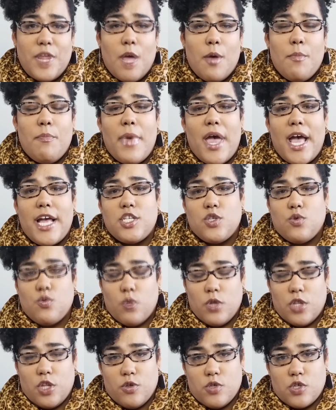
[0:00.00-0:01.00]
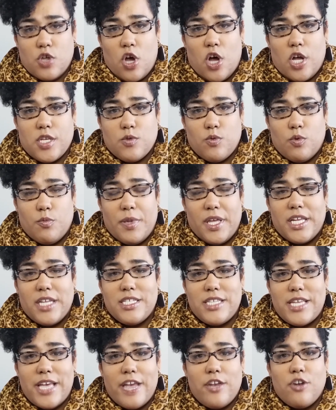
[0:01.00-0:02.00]
Imagine what those costs will be
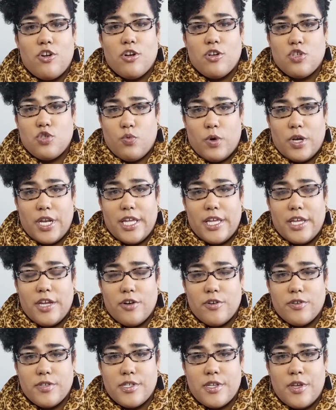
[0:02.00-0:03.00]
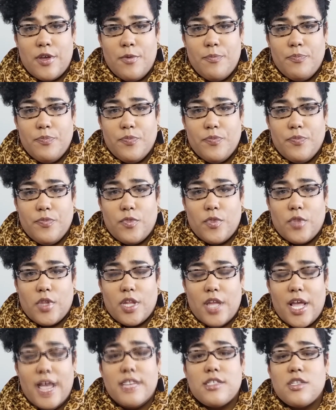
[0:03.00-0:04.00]
in 10 or 20 years.
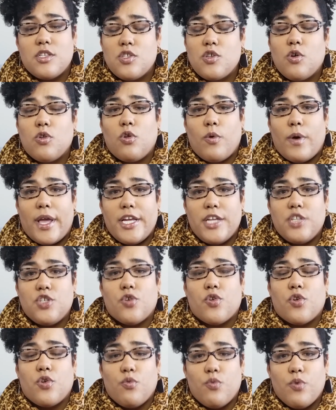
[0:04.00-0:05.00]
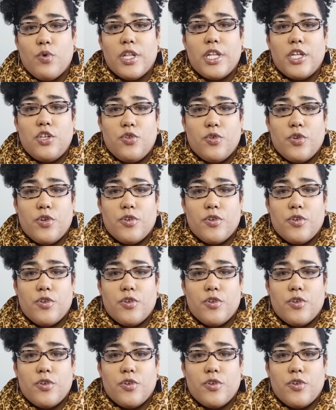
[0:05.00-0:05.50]
As a solo ager, you really do